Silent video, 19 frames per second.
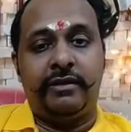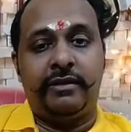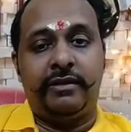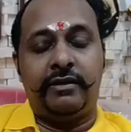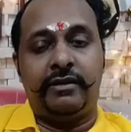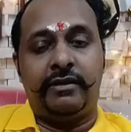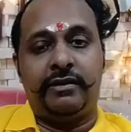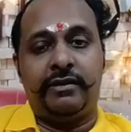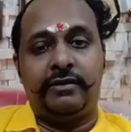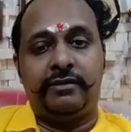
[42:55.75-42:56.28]

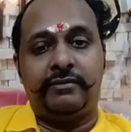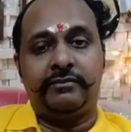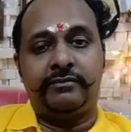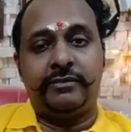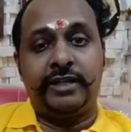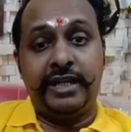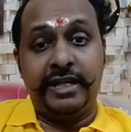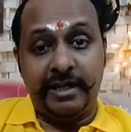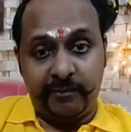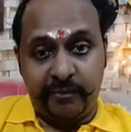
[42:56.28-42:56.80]
um,
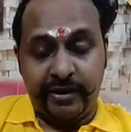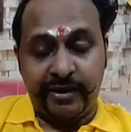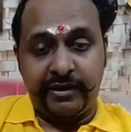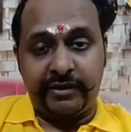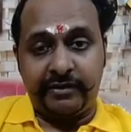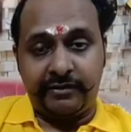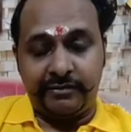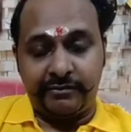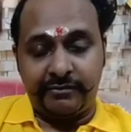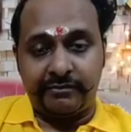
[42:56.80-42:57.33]

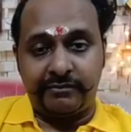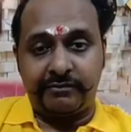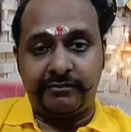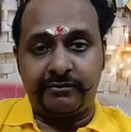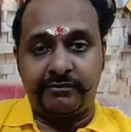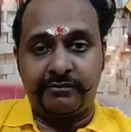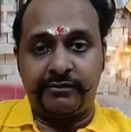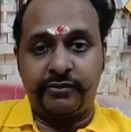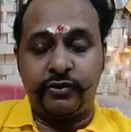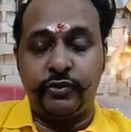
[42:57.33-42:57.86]
independent
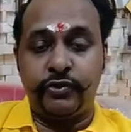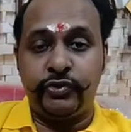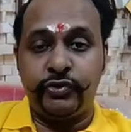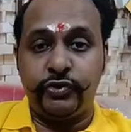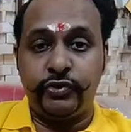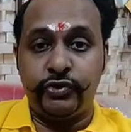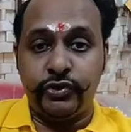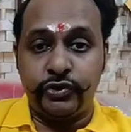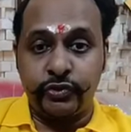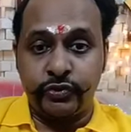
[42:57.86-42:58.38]
you
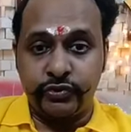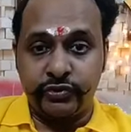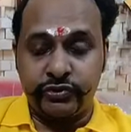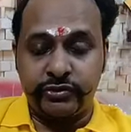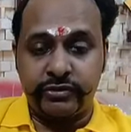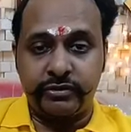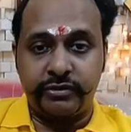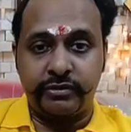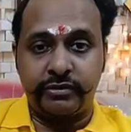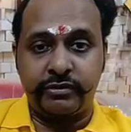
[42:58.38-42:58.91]
should
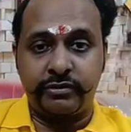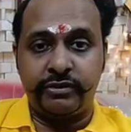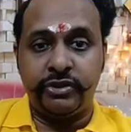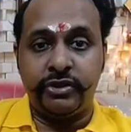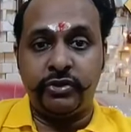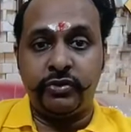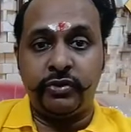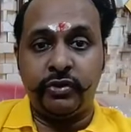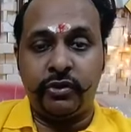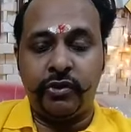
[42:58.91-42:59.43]
choose
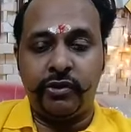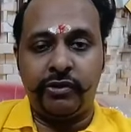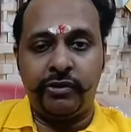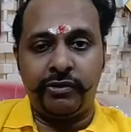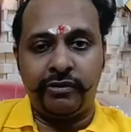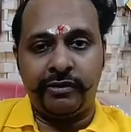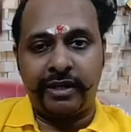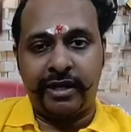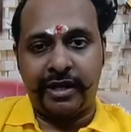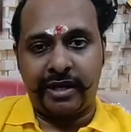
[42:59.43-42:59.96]
neuro
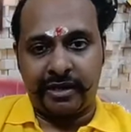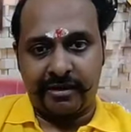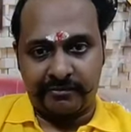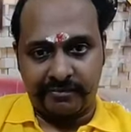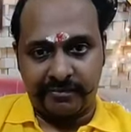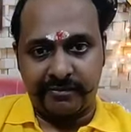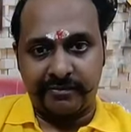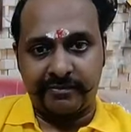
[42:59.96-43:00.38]
rehab